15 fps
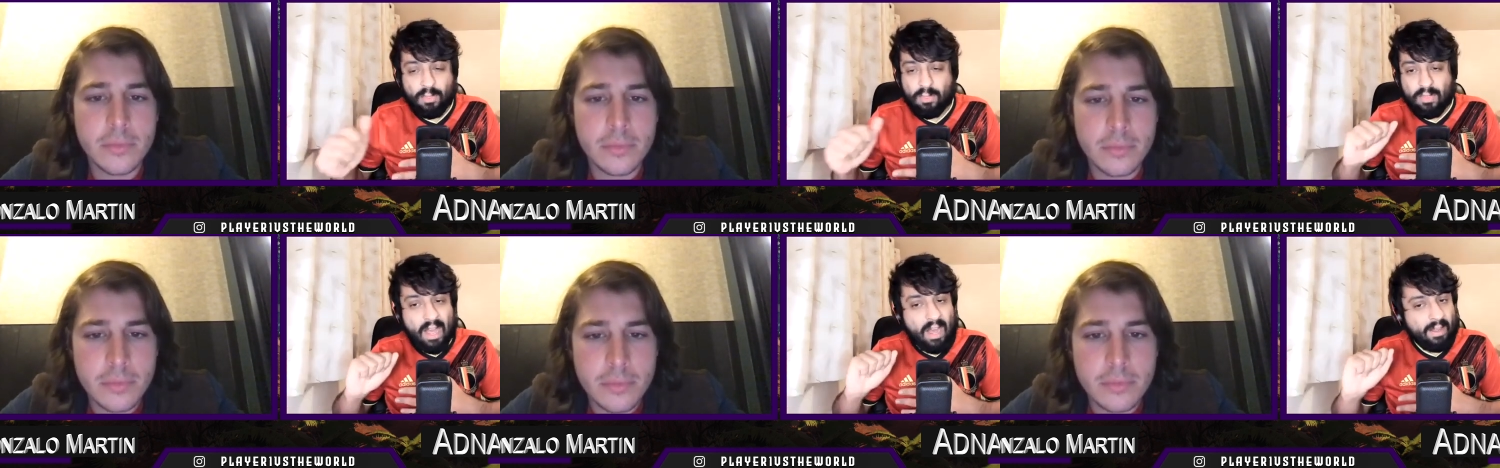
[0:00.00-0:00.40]

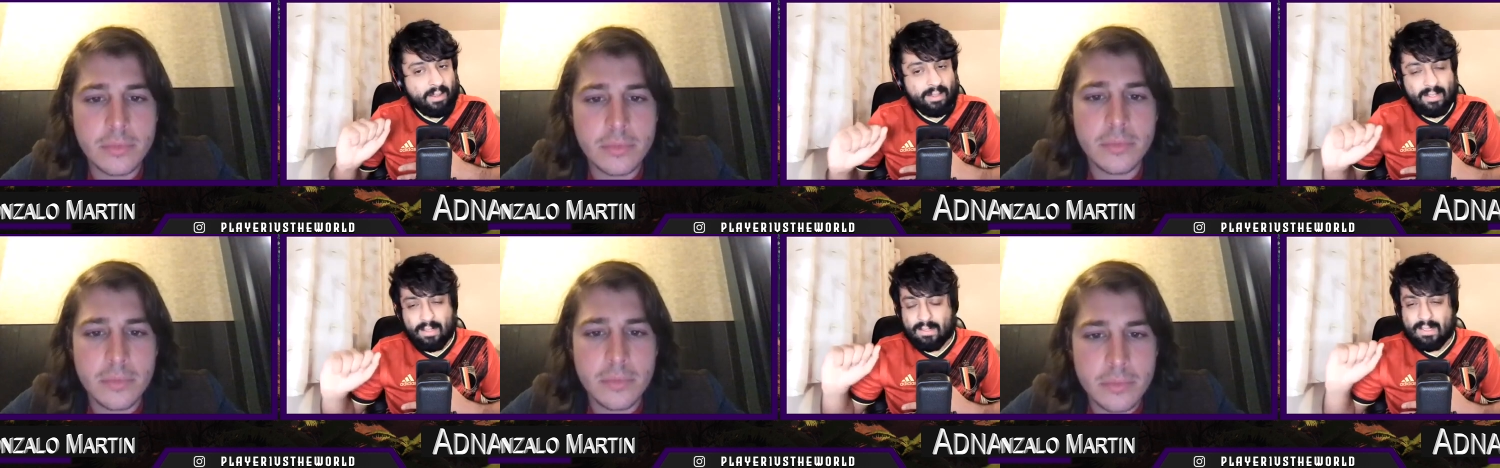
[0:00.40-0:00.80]
Speaker 1: that
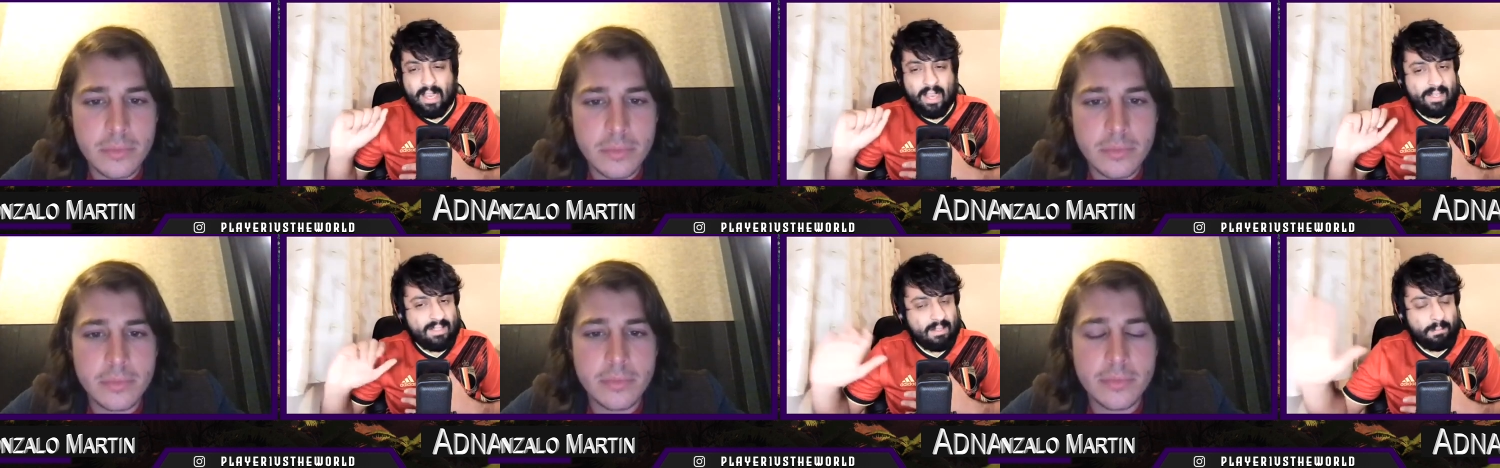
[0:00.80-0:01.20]

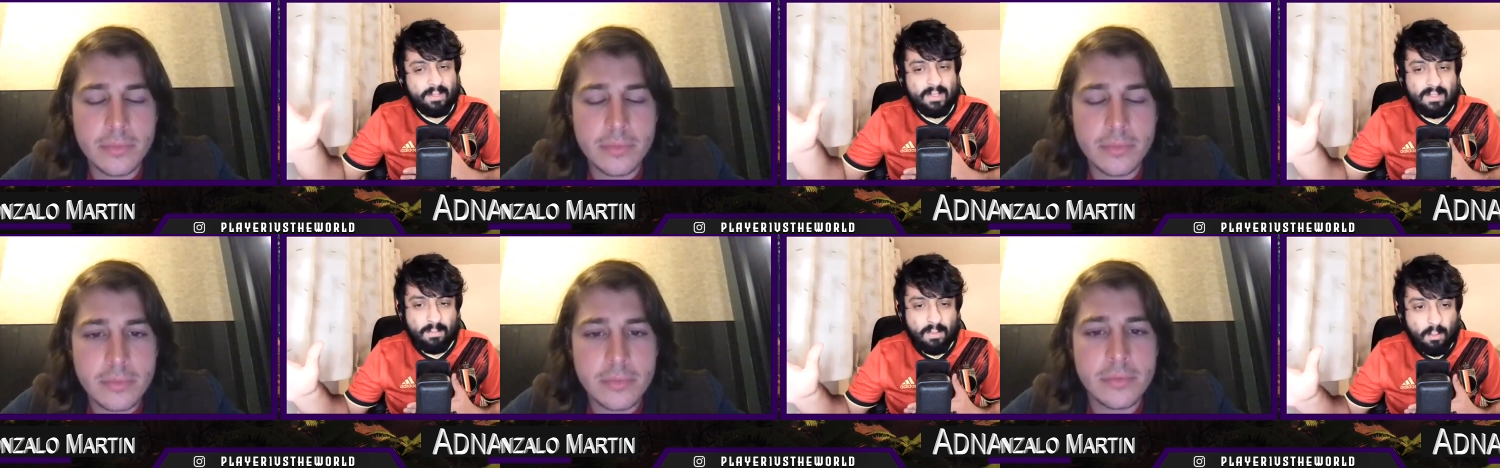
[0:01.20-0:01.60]
entire
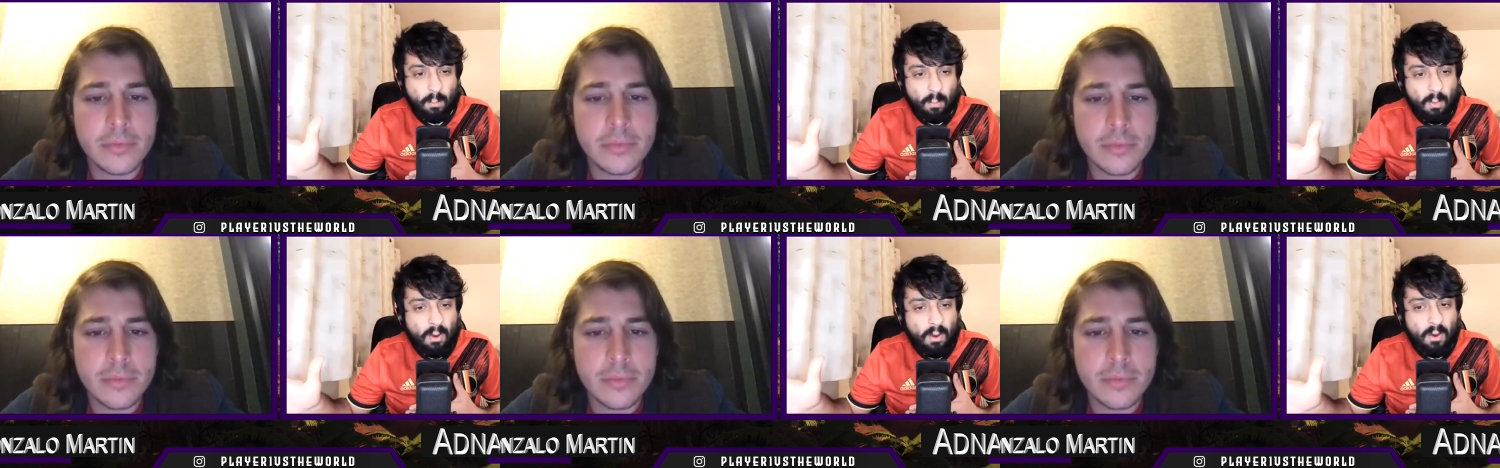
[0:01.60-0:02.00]
symbolism of the
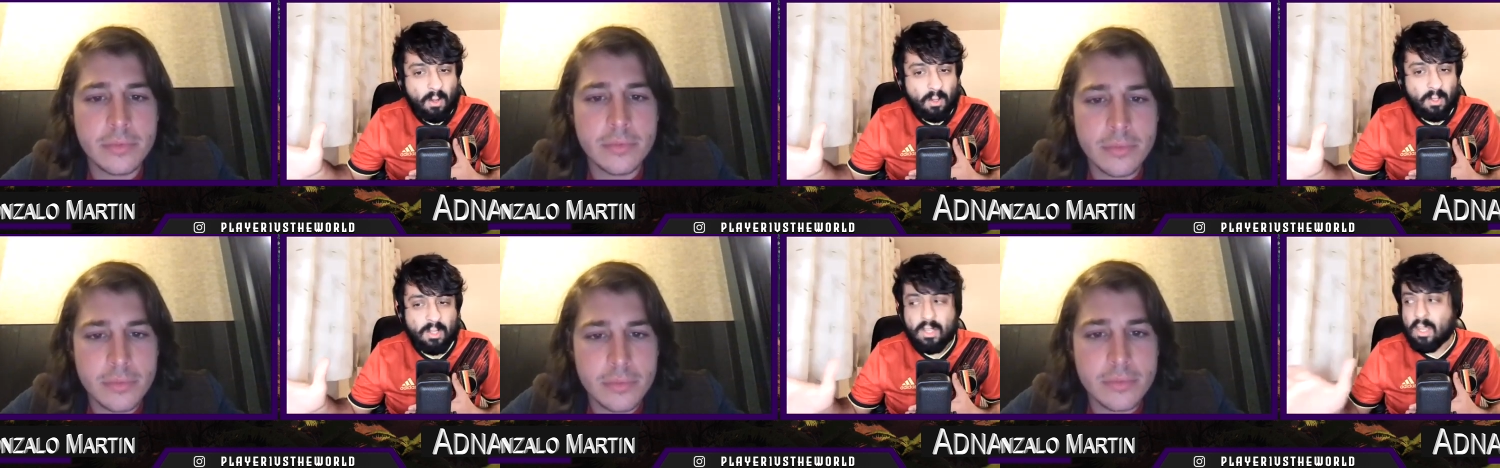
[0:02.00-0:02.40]

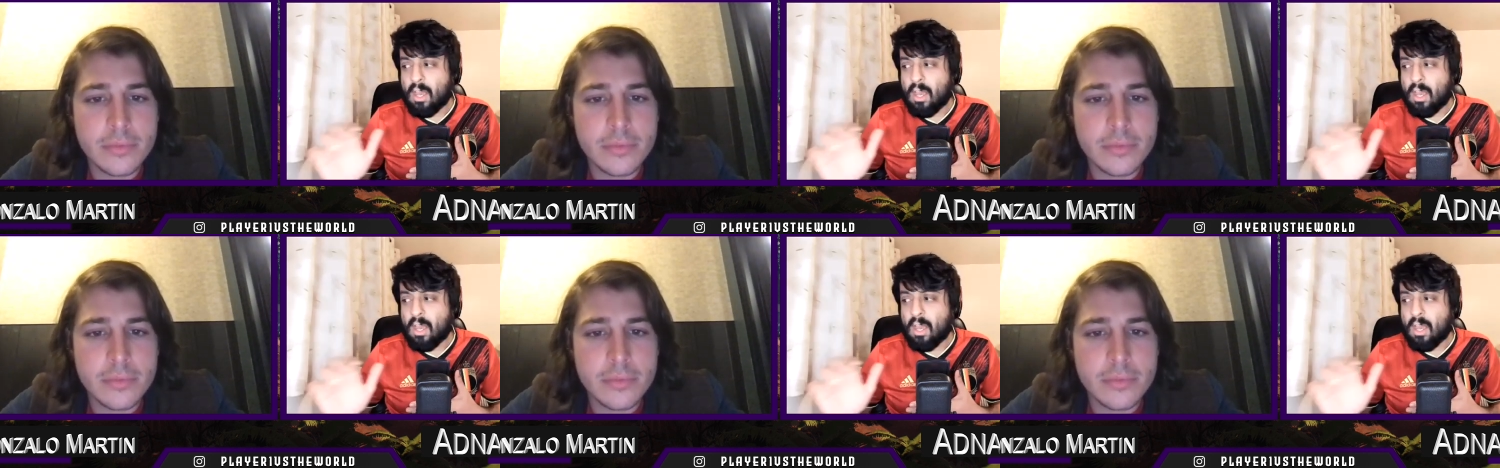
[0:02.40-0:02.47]
wall.